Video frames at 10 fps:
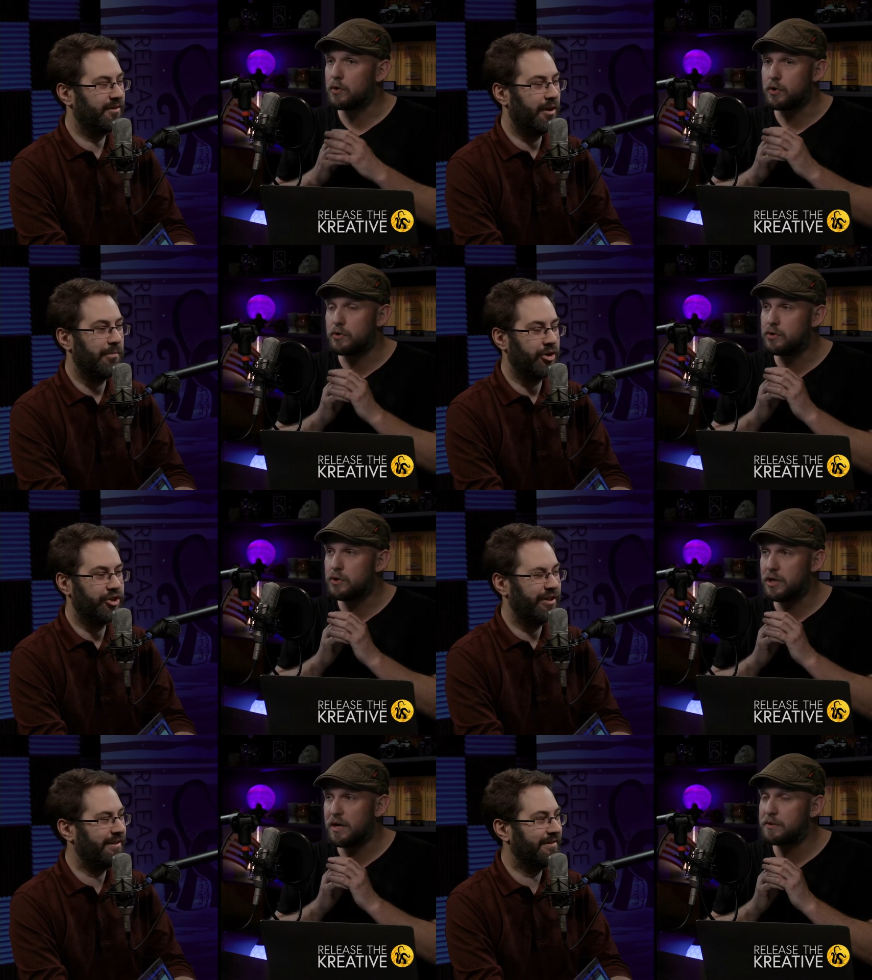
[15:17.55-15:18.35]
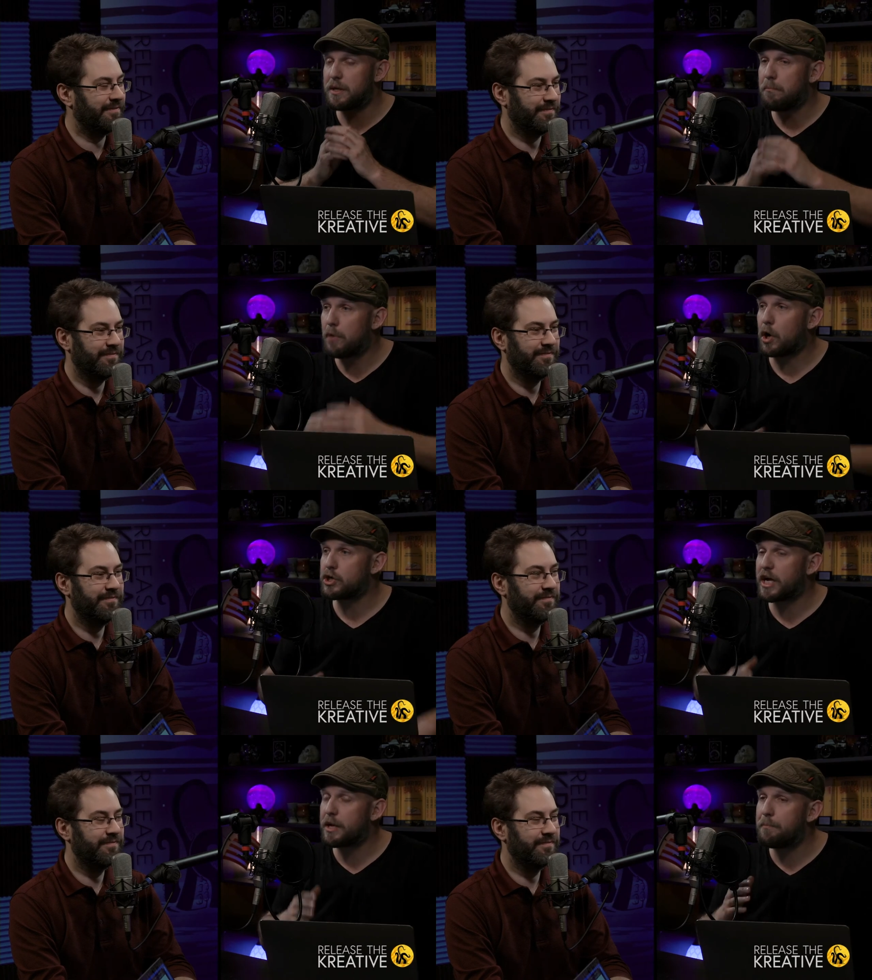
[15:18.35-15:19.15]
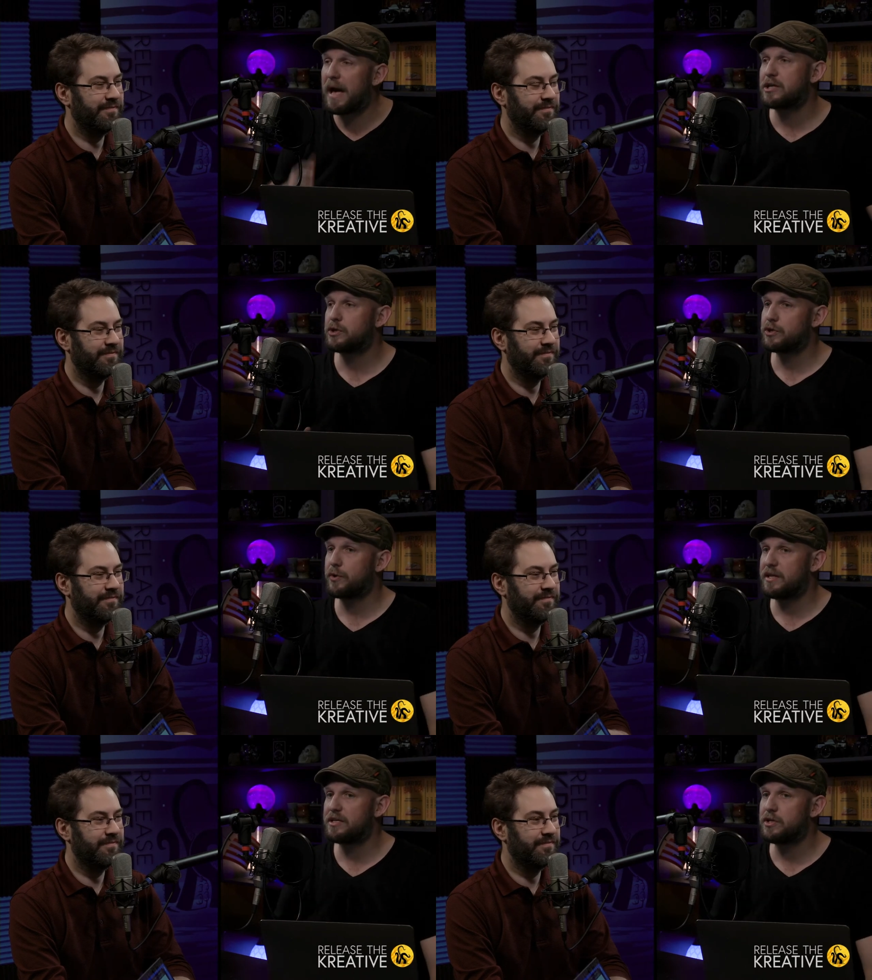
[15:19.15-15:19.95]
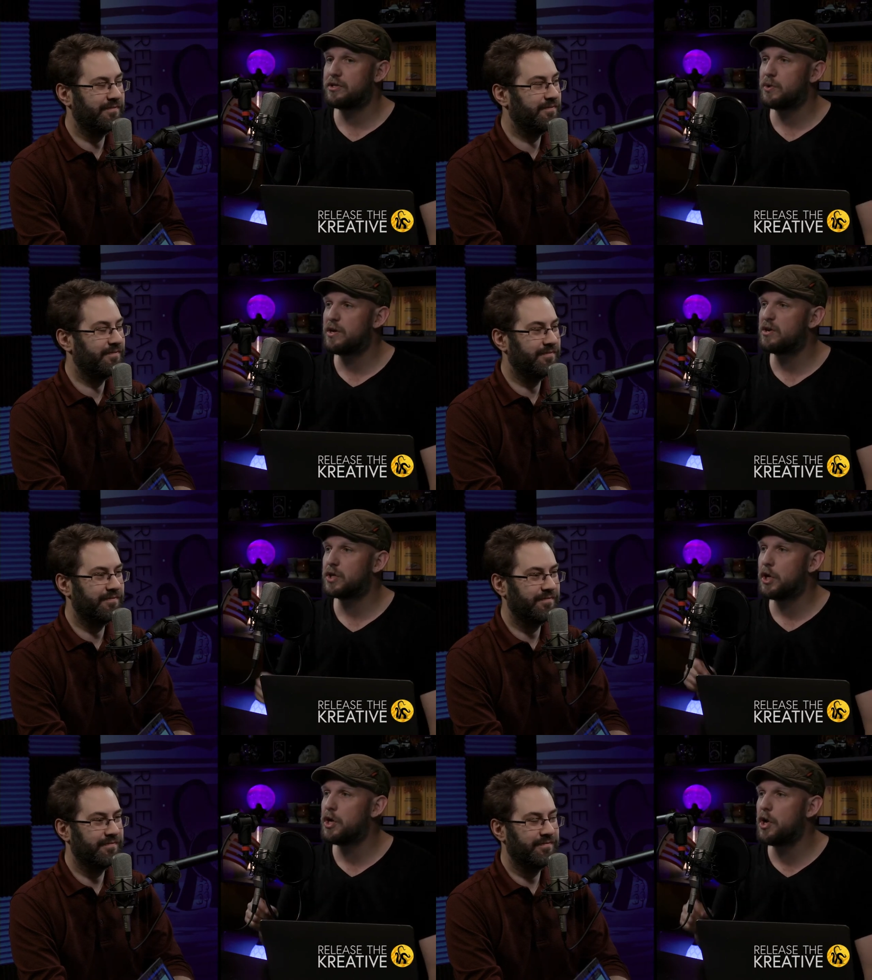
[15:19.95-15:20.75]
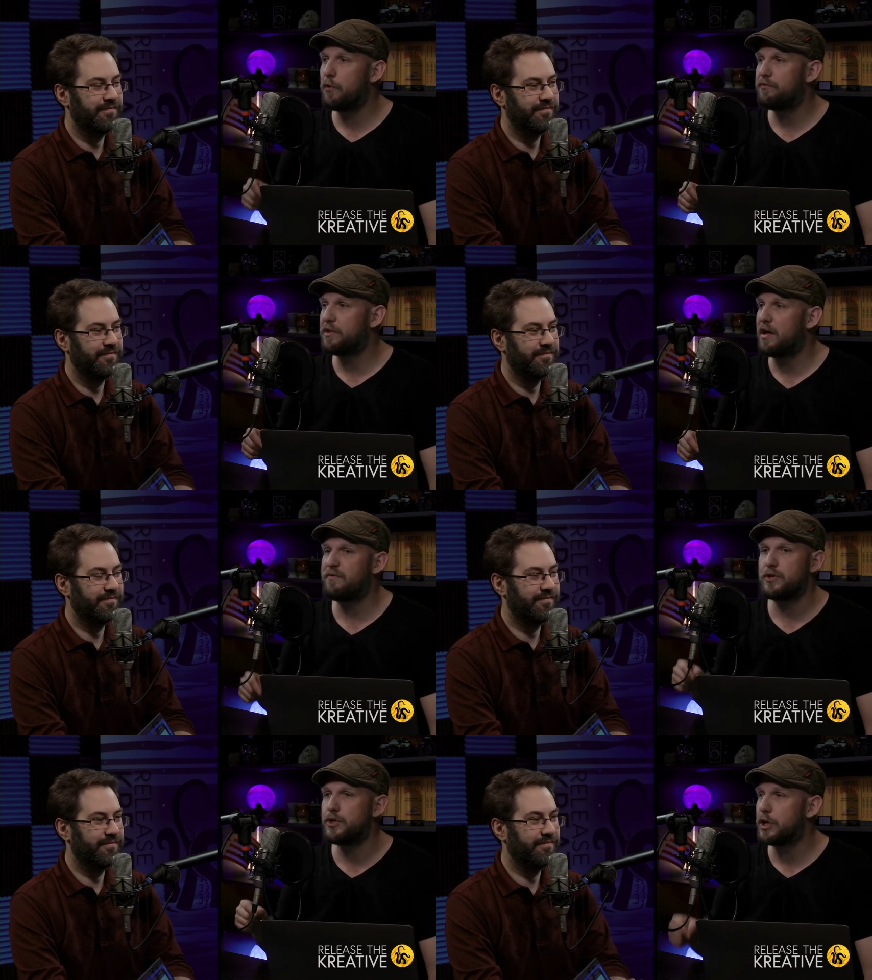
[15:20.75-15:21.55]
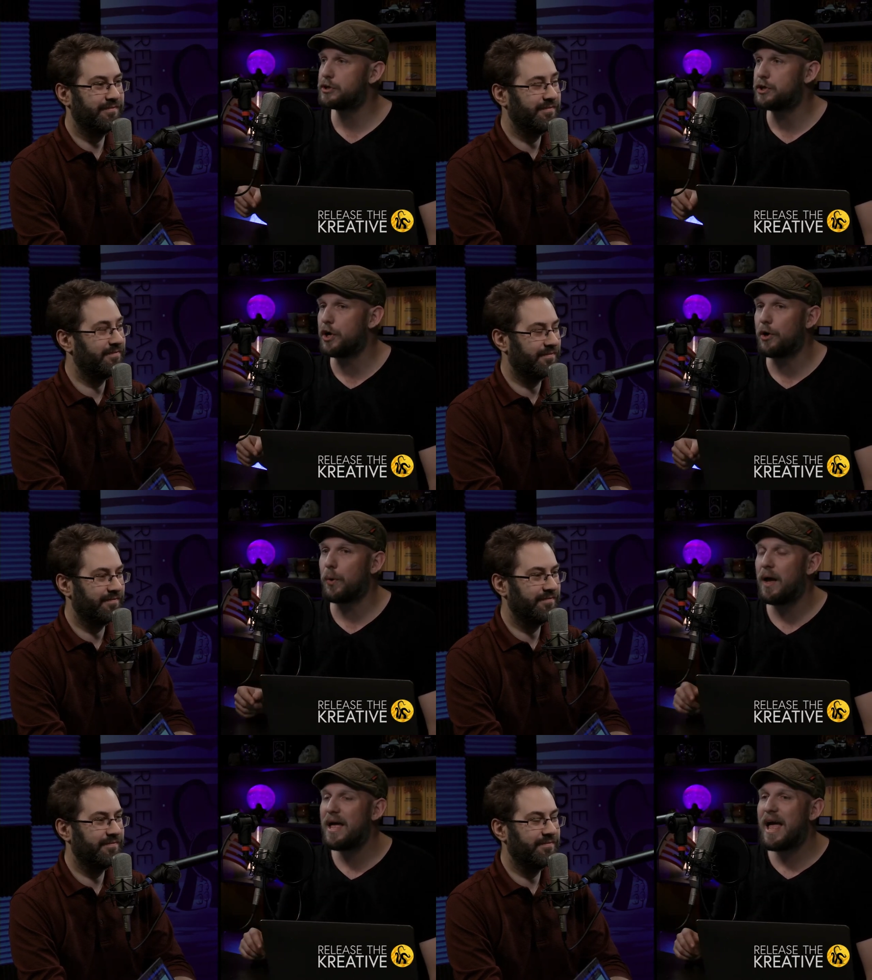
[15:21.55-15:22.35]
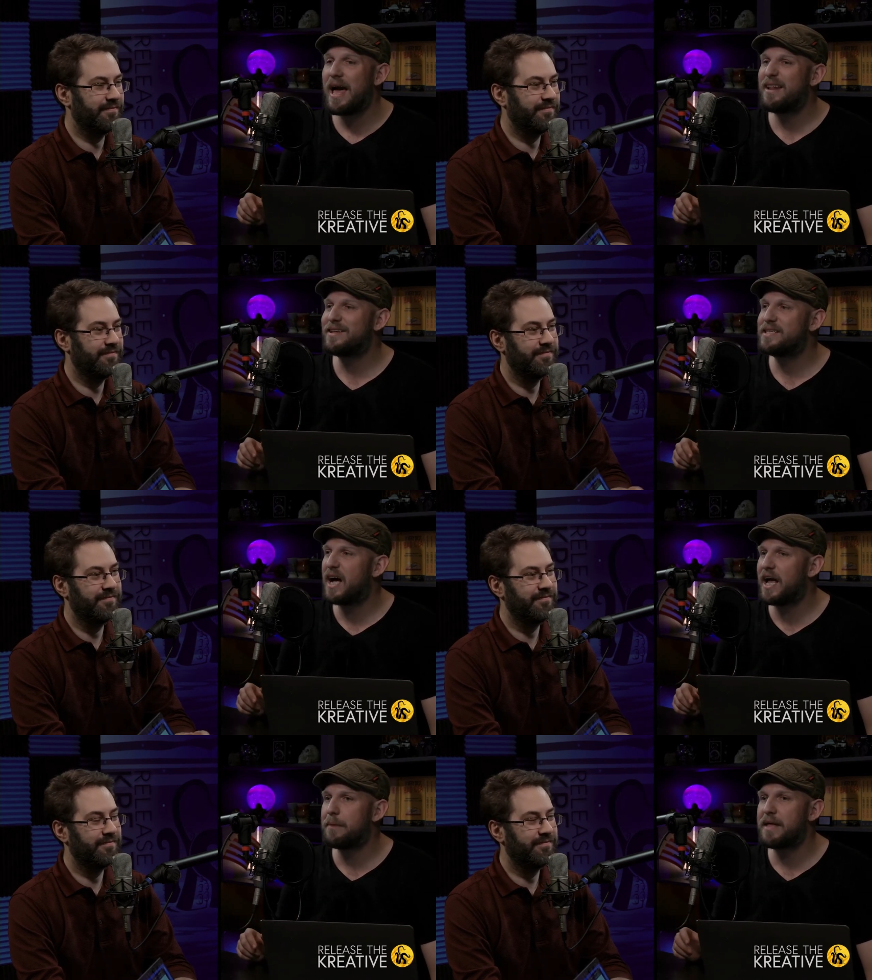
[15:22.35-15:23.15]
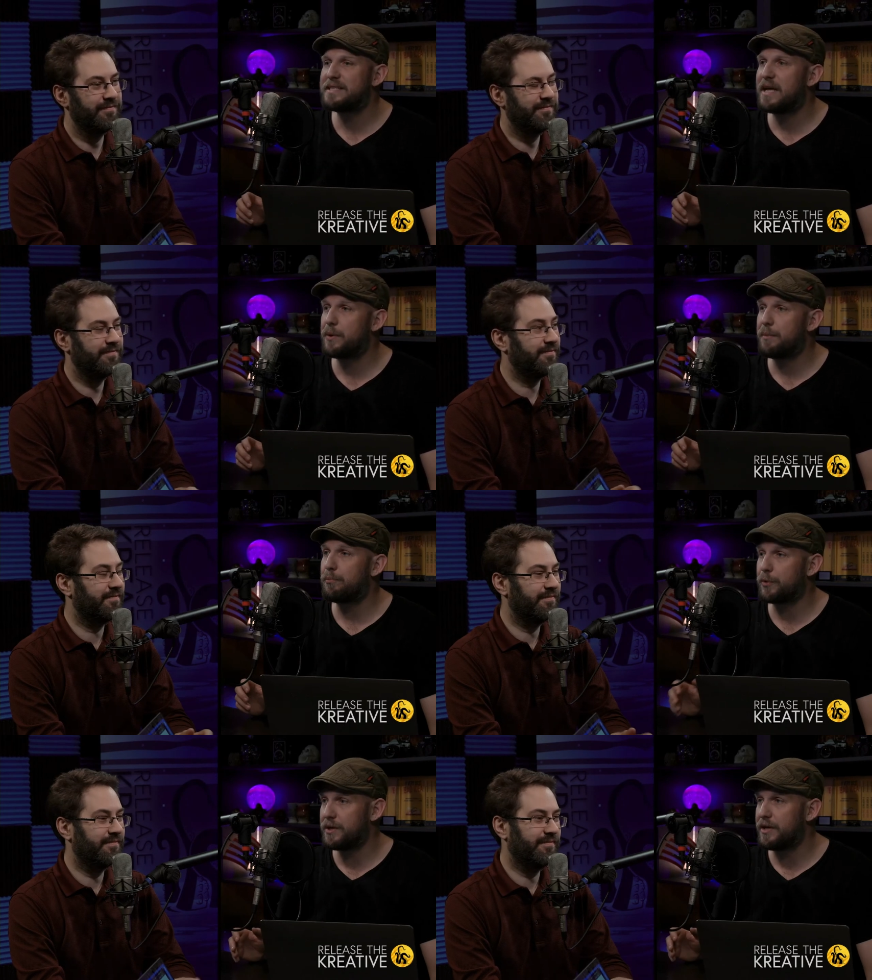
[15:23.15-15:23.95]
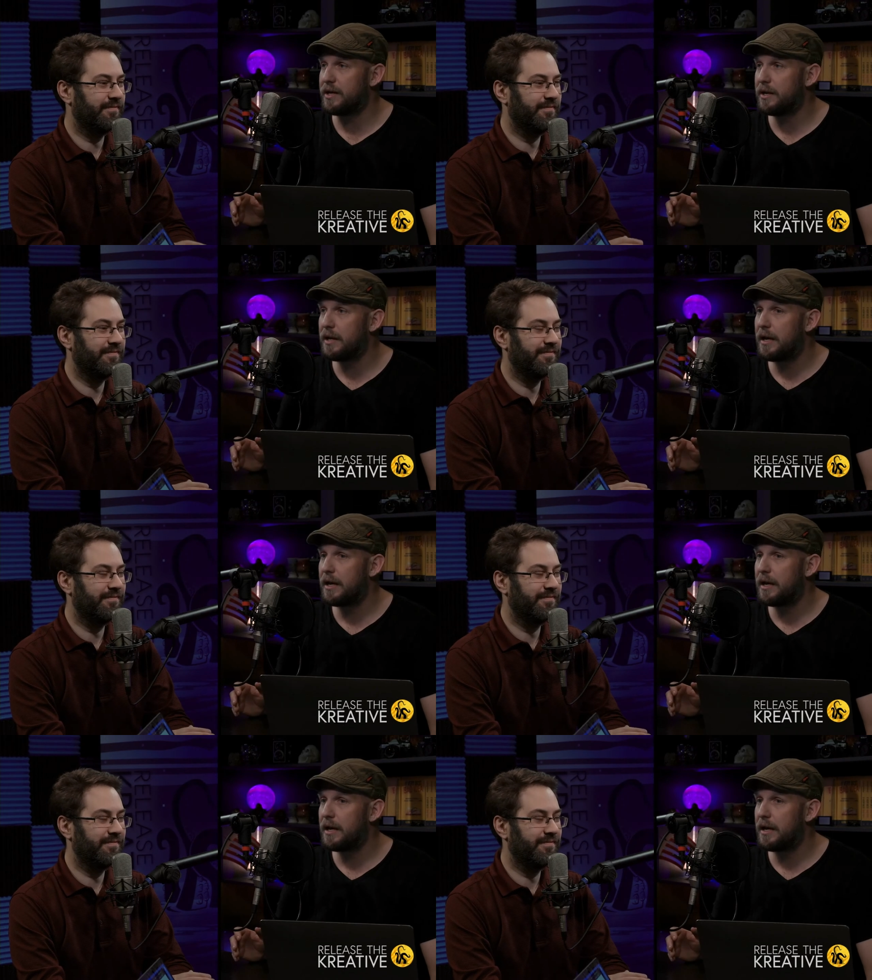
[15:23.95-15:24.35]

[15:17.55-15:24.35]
Speaker 1: a march. It was a march. I got a bachelor's degree in less than two years. No fluff, just go. And at the time, that sounded brilliant.